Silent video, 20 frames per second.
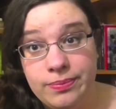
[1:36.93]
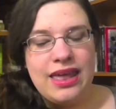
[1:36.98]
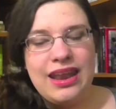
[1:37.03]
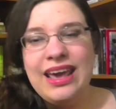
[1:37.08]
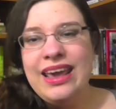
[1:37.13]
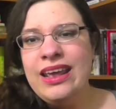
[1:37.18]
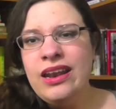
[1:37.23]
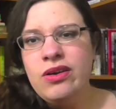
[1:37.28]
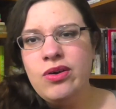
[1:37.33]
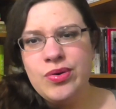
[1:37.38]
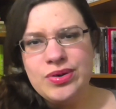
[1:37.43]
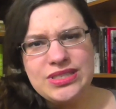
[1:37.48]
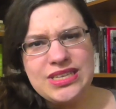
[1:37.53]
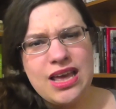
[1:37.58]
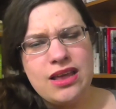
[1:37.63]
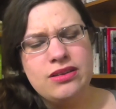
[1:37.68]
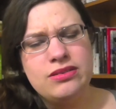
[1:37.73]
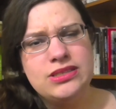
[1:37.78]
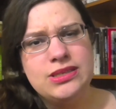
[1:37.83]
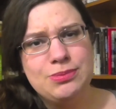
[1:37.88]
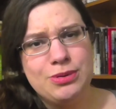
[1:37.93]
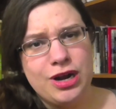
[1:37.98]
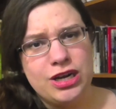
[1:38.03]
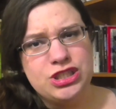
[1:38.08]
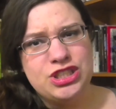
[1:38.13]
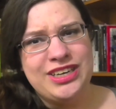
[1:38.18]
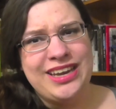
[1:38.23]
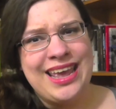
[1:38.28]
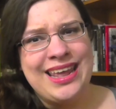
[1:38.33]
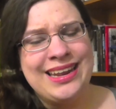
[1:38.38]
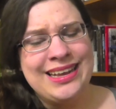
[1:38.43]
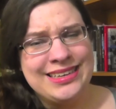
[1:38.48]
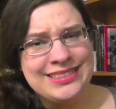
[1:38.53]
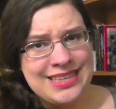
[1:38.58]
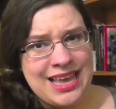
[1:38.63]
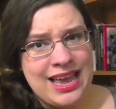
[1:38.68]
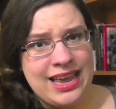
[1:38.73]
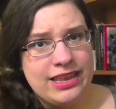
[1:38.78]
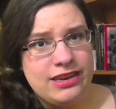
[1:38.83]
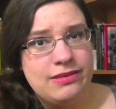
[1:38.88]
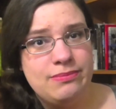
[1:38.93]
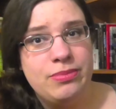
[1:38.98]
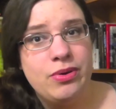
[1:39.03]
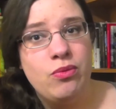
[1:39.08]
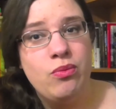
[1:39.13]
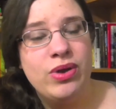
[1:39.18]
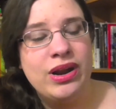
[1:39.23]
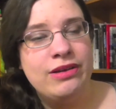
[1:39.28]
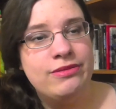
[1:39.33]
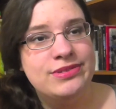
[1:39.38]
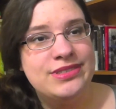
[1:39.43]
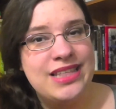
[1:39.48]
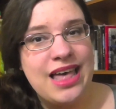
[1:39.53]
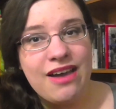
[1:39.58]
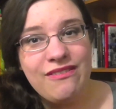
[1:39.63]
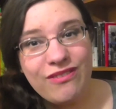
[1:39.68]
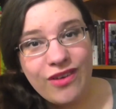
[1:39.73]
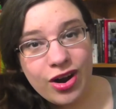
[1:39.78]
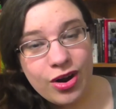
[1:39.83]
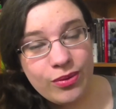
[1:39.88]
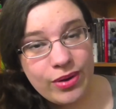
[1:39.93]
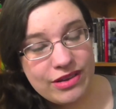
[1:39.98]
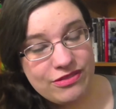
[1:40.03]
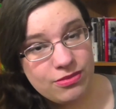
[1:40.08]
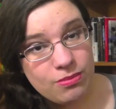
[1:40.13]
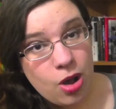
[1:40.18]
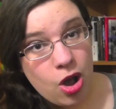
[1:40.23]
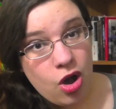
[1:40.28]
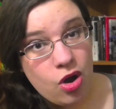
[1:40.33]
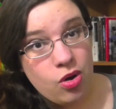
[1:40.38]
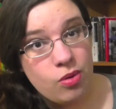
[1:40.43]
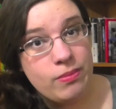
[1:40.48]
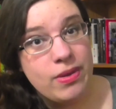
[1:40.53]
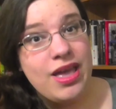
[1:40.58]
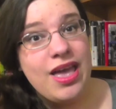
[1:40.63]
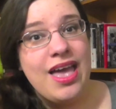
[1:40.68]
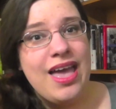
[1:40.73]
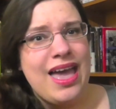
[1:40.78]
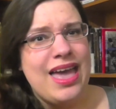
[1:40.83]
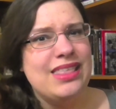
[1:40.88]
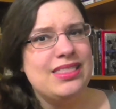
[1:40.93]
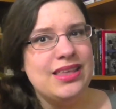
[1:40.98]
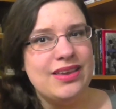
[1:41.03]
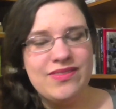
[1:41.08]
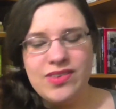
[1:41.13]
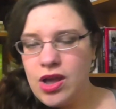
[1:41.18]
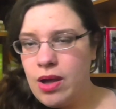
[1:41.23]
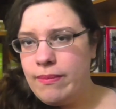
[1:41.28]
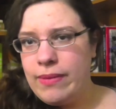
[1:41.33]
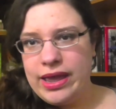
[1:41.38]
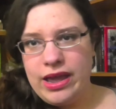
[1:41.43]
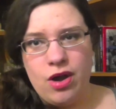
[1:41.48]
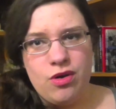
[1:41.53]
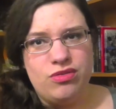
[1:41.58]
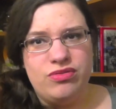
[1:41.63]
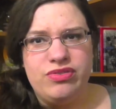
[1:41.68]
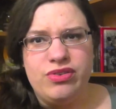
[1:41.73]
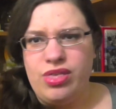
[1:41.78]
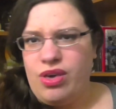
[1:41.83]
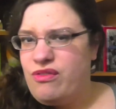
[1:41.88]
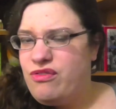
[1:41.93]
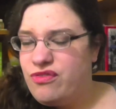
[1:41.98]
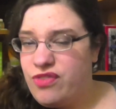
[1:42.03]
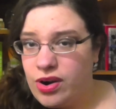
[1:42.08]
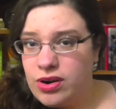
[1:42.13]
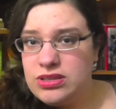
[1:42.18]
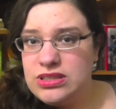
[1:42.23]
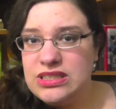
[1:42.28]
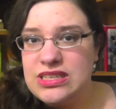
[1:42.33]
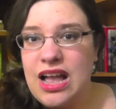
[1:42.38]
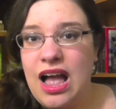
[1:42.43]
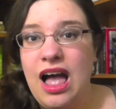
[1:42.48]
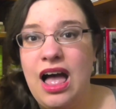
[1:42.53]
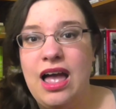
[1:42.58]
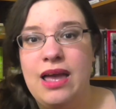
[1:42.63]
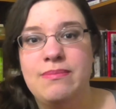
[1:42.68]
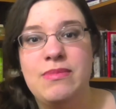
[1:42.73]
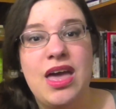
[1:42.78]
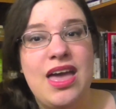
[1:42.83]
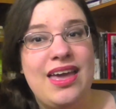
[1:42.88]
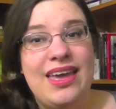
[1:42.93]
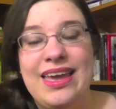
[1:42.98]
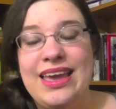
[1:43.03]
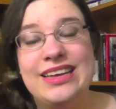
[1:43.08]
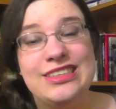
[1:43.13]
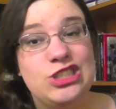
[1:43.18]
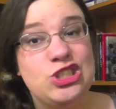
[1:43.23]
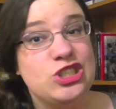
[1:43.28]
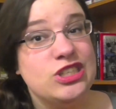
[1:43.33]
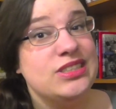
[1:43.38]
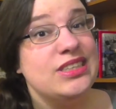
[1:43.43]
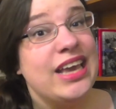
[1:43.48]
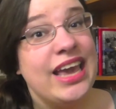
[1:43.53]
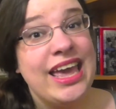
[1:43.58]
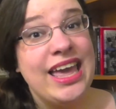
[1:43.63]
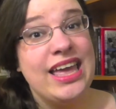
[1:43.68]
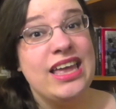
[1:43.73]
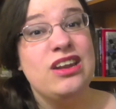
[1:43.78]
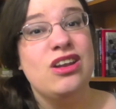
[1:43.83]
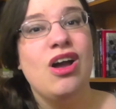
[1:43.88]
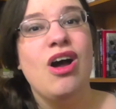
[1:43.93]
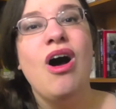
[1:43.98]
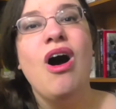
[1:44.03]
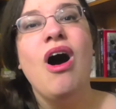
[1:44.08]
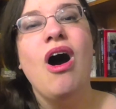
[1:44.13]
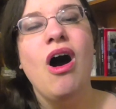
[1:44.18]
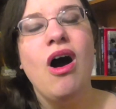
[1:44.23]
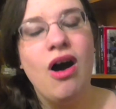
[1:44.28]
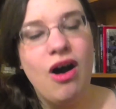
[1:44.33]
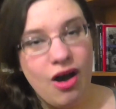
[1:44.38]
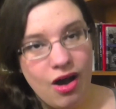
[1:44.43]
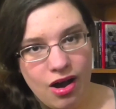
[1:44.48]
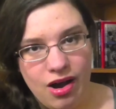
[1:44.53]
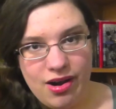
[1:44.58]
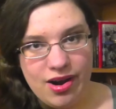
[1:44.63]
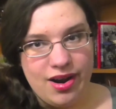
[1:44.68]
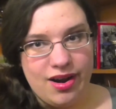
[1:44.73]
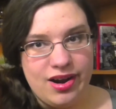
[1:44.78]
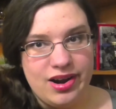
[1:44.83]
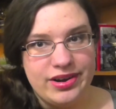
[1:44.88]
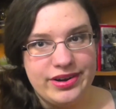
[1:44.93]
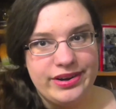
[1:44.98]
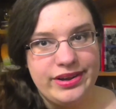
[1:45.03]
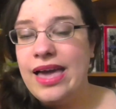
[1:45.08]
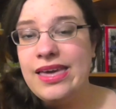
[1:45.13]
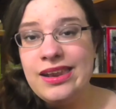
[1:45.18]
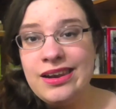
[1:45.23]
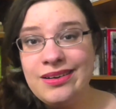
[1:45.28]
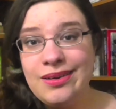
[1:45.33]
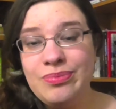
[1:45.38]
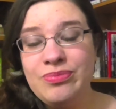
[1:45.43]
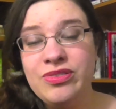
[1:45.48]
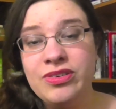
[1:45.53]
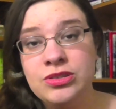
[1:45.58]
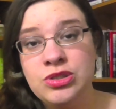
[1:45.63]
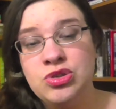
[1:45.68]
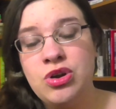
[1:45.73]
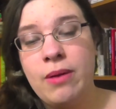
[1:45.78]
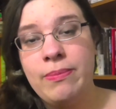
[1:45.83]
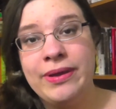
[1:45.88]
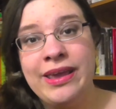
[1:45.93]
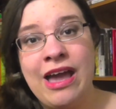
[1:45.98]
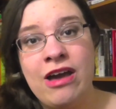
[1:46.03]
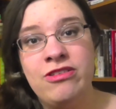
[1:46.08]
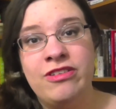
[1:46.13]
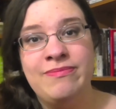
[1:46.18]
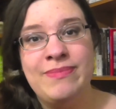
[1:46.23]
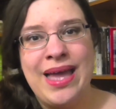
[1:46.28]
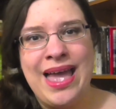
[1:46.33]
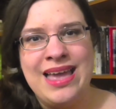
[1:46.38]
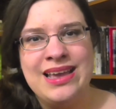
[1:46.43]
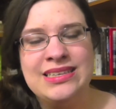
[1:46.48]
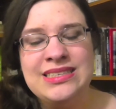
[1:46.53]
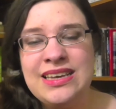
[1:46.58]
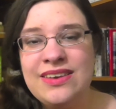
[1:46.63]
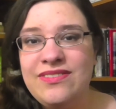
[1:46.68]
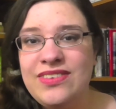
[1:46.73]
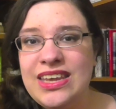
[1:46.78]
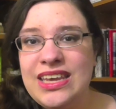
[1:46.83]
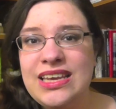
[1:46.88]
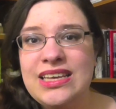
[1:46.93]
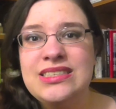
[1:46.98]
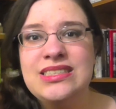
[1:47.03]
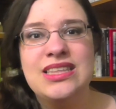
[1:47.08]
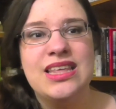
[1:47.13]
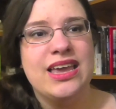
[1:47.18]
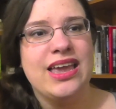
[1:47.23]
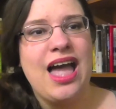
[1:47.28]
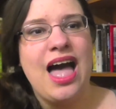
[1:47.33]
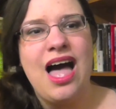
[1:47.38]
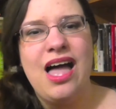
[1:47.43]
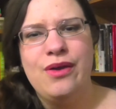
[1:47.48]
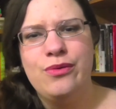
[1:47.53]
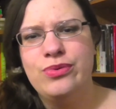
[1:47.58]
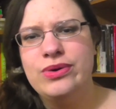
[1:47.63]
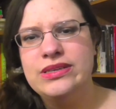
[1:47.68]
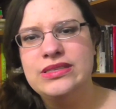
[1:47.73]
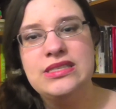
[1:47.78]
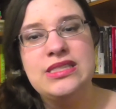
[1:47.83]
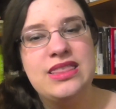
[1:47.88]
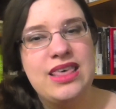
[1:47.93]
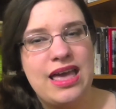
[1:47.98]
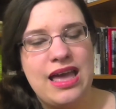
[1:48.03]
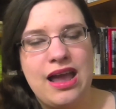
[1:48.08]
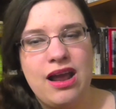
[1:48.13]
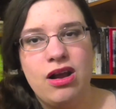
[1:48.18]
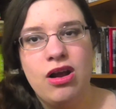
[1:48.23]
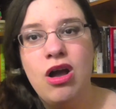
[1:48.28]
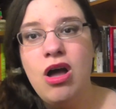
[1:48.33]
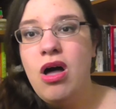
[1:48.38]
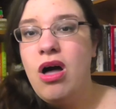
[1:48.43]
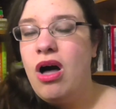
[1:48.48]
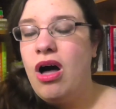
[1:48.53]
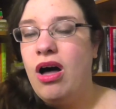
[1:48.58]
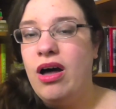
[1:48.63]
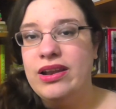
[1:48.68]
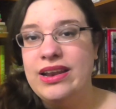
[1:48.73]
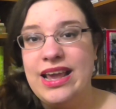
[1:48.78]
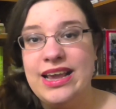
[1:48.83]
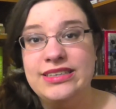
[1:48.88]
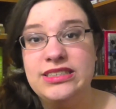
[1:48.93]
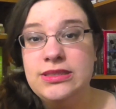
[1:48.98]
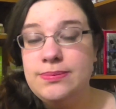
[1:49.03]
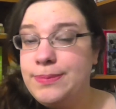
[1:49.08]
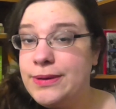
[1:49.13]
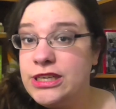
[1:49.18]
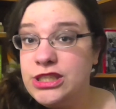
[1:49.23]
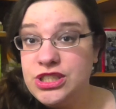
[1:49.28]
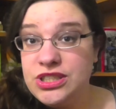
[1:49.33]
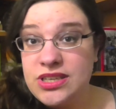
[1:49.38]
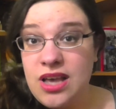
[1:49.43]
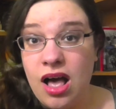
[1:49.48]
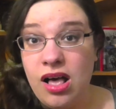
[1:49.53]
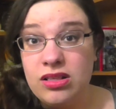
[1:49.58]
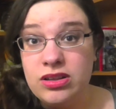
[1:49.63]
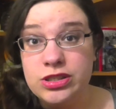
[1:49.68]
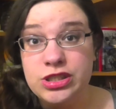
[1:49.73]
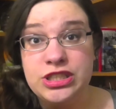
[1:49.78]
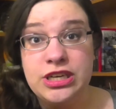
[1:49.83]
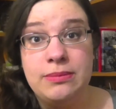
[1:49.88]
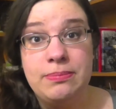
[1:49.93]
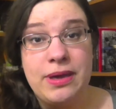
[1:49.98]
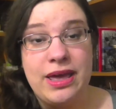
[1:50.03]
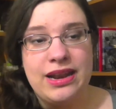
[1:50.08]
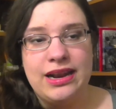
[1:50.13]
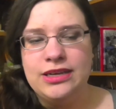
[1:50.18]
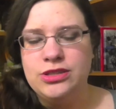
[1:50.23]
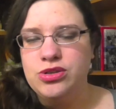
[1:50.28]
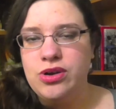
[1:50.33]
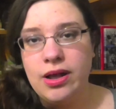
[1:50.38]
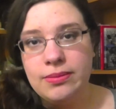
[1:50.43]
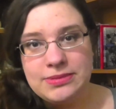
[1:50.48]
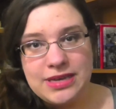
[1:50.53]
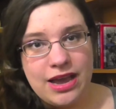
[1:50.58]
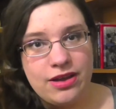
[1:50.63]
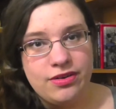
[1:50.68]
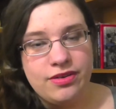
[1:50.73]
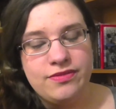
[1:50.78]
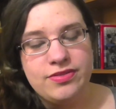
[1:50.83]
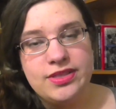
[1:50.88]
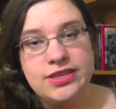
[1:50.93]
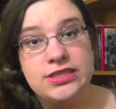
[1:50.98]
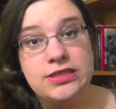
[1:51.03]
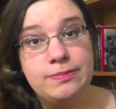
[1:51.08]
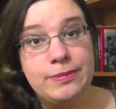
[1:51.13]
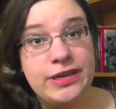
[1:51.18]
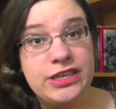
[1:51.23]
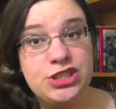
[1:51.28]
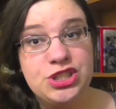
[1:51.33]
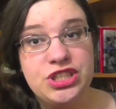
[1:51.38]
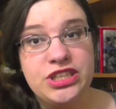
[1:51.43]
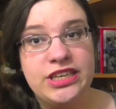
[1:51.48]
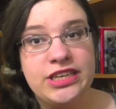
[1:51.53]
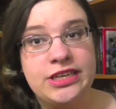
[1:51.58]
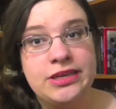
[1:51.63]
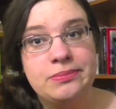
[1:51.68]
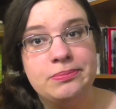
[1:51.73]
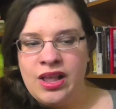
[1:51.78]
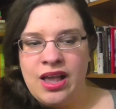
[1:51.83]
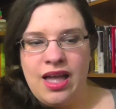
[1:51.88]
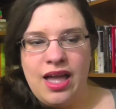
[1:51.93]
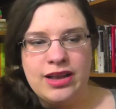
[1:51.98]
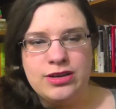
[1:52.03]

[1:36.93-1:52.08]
And I had always had depression and anxiety, but when I was that far away from home and living on my own for the first time, it just hit hard. I ended up first dropping out of my activities. Like, I was there on a speech scholarship and I dropped out of the speech team.